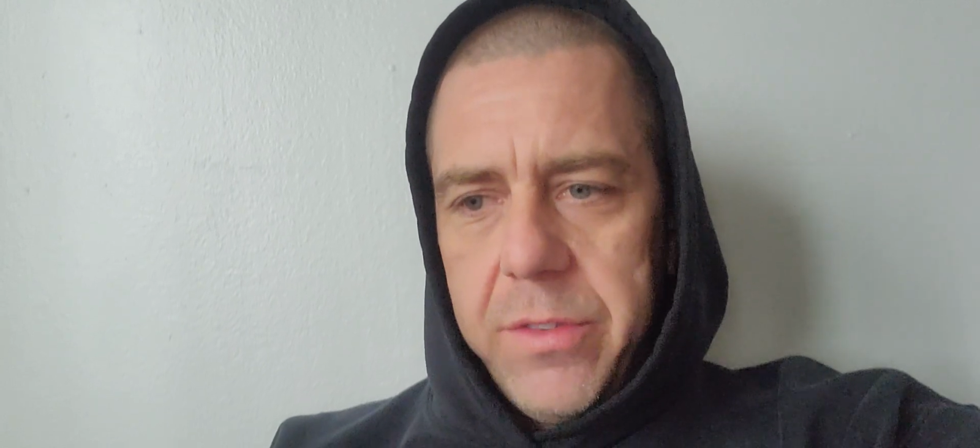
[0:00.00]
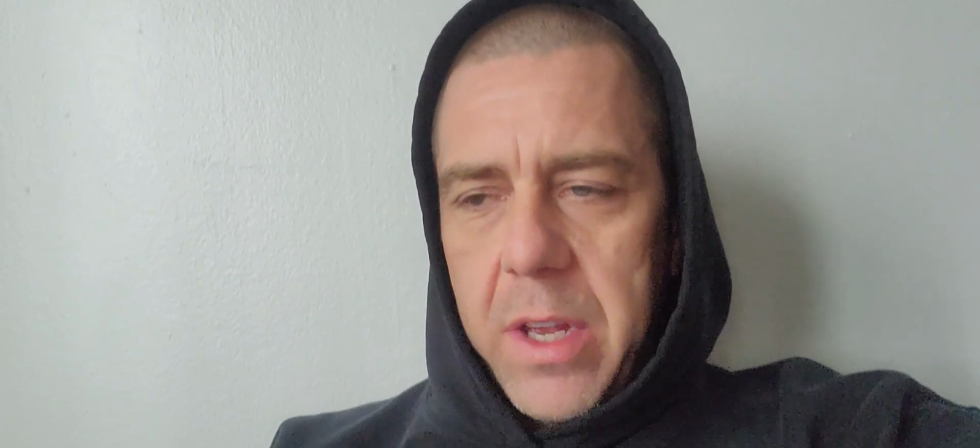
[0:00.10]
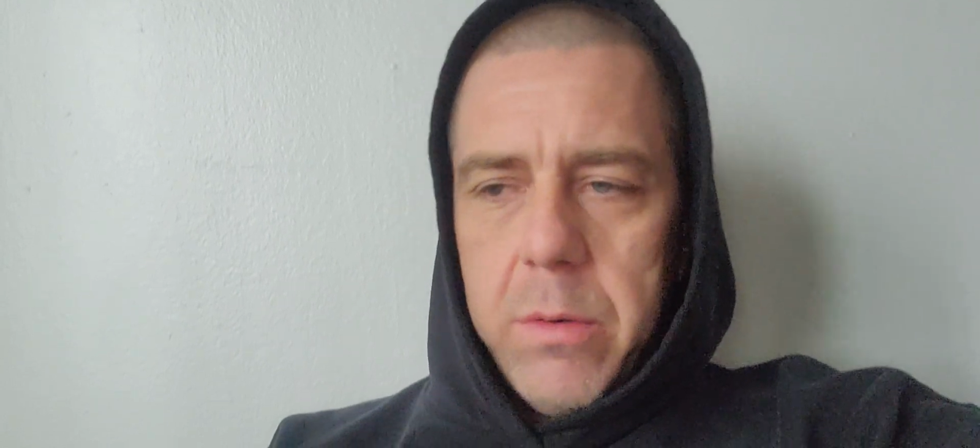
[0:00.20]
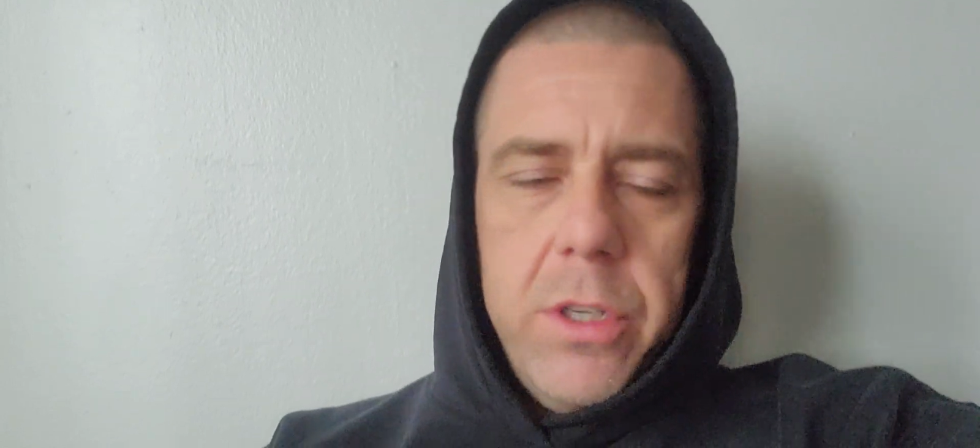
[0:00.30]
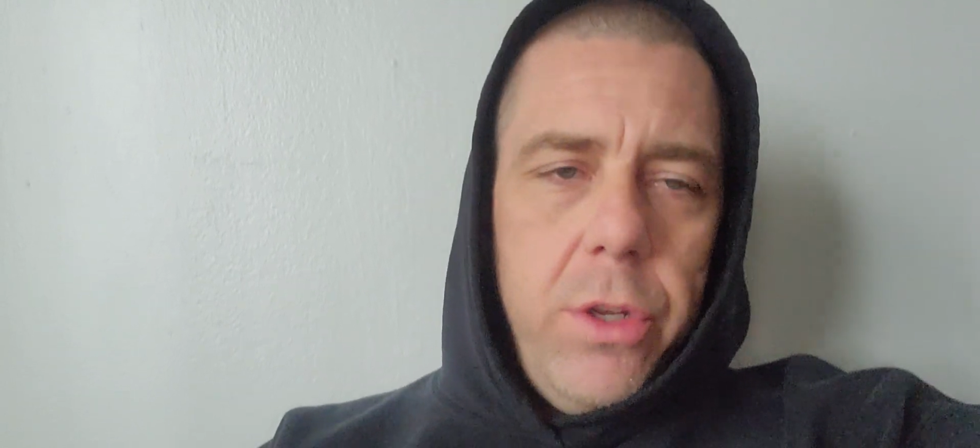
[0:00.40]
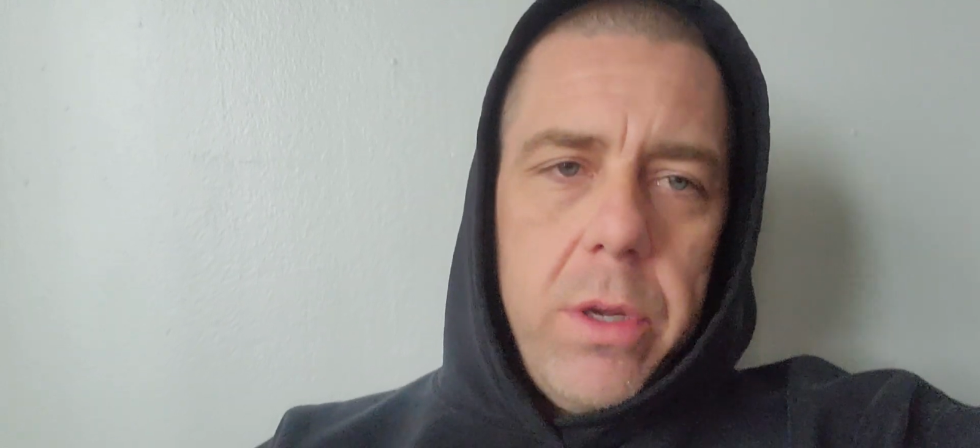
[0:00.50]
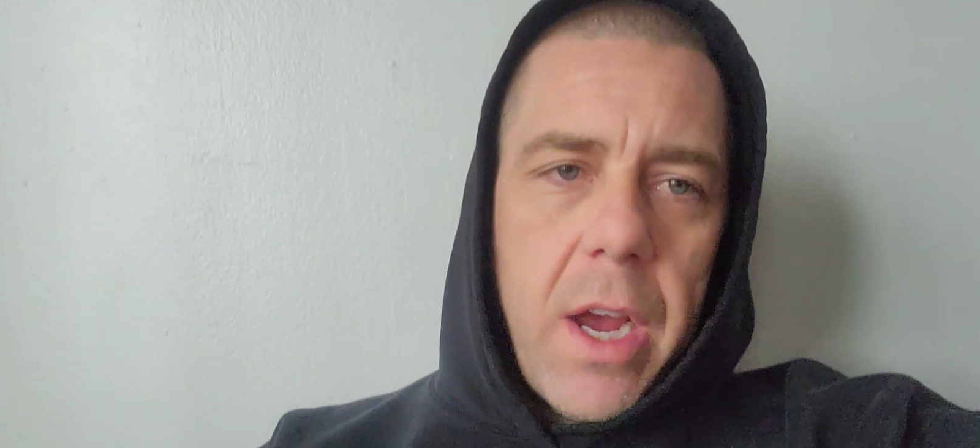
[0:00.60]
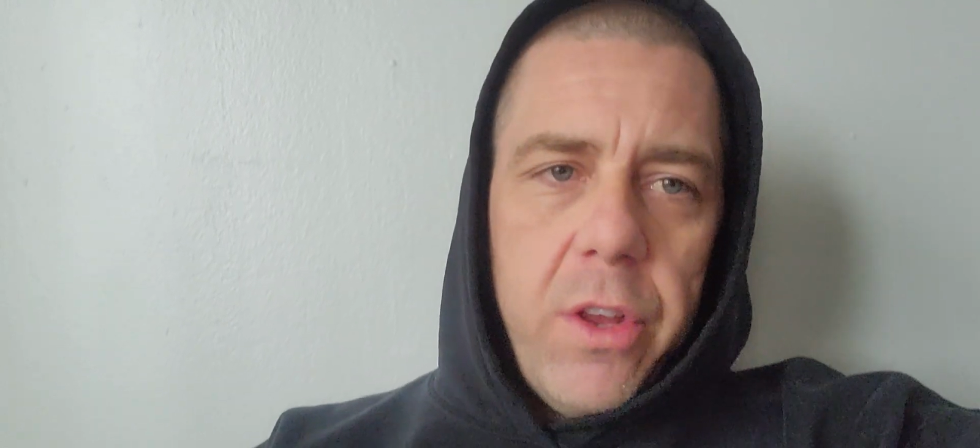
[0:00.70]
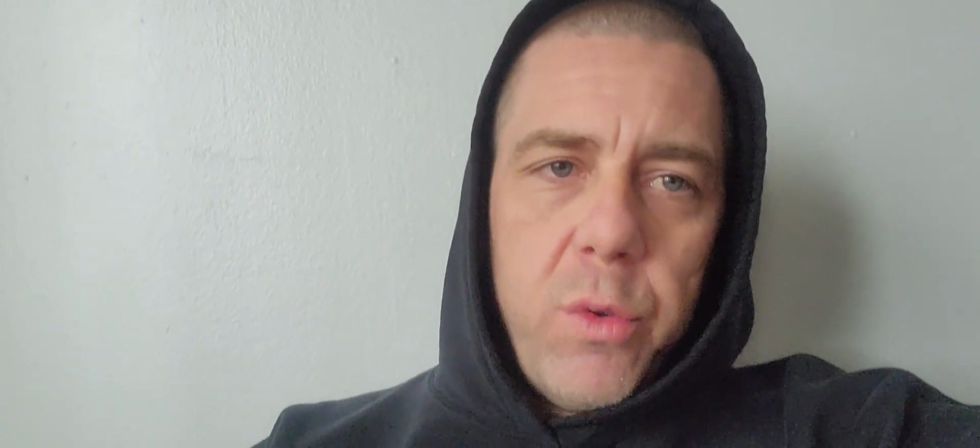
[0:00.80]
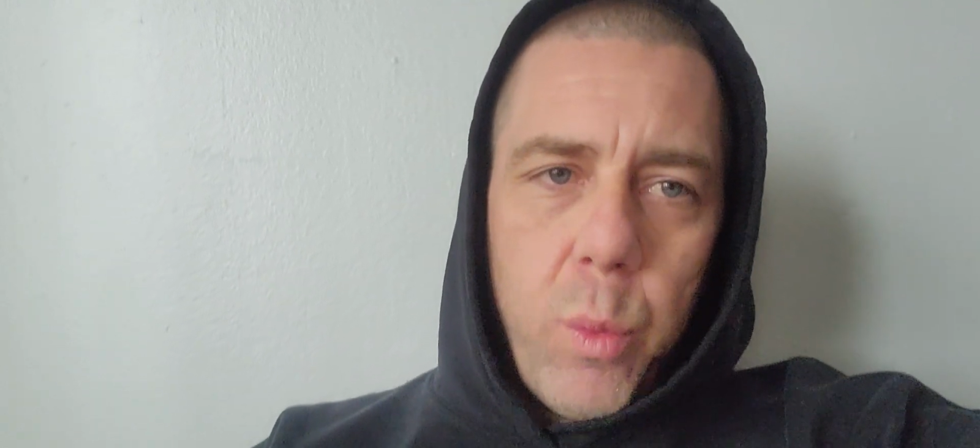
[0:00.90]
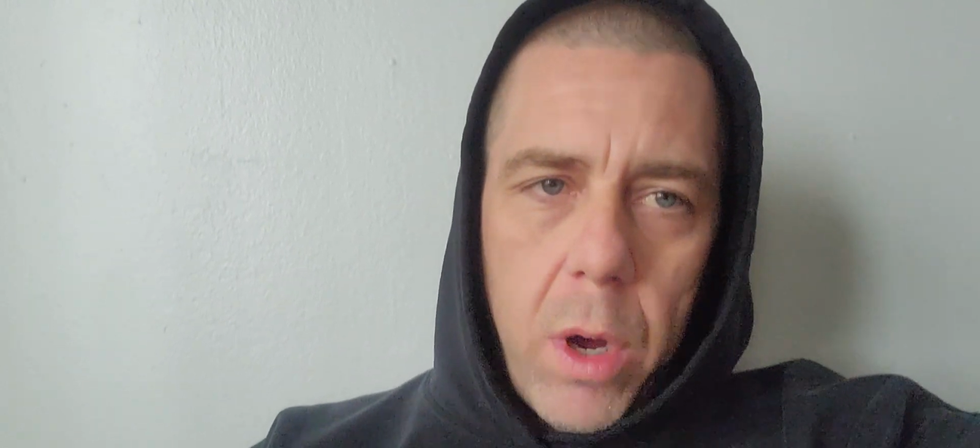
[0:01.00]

Is that what you guys